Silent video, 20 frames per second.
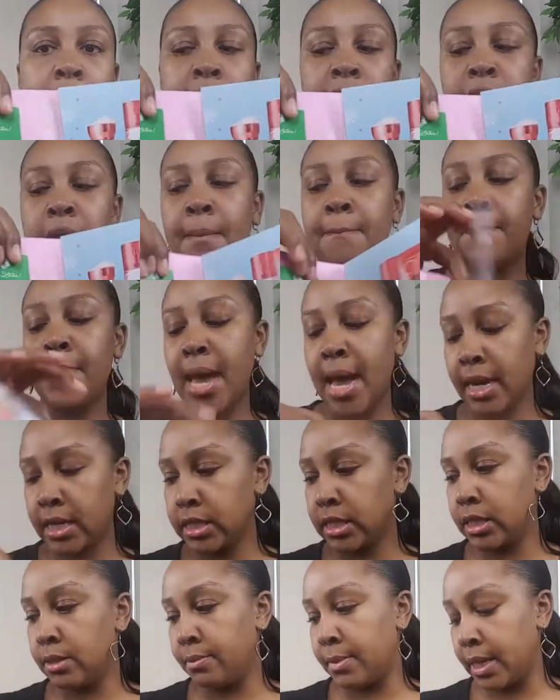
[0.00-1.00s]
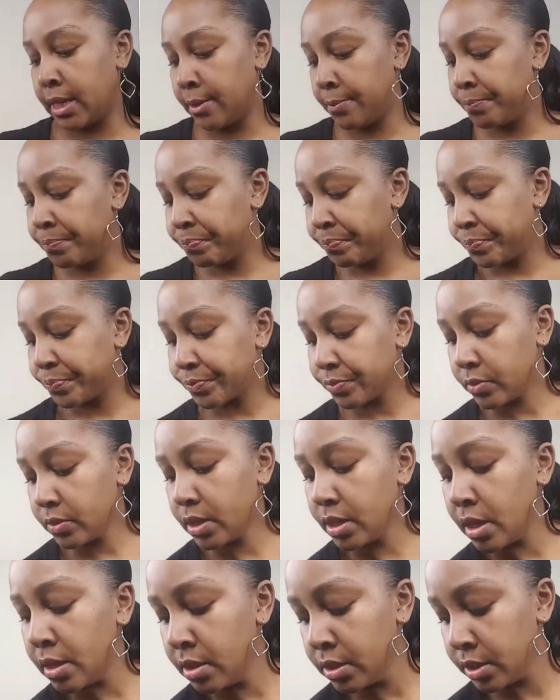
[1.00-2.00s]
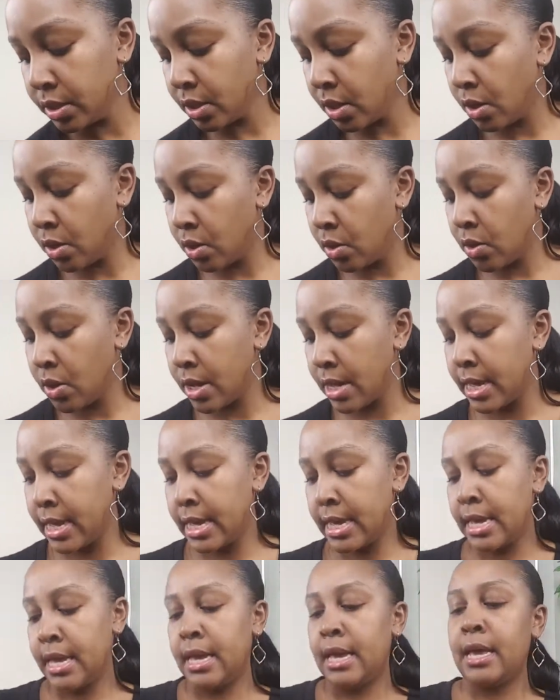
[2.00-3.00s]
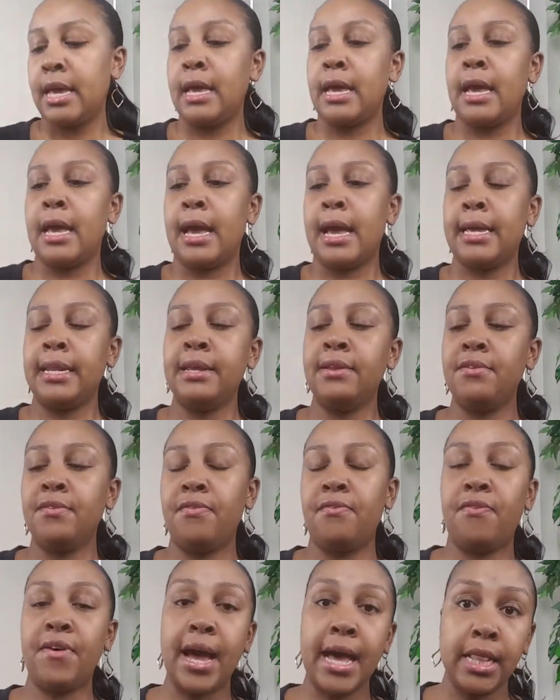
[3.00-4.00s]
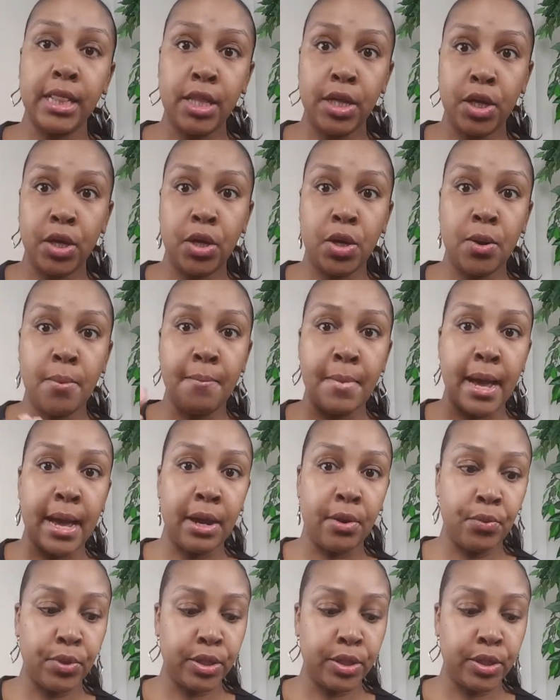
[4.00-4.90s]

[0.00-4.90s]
gave that back to me. So I didn't follow my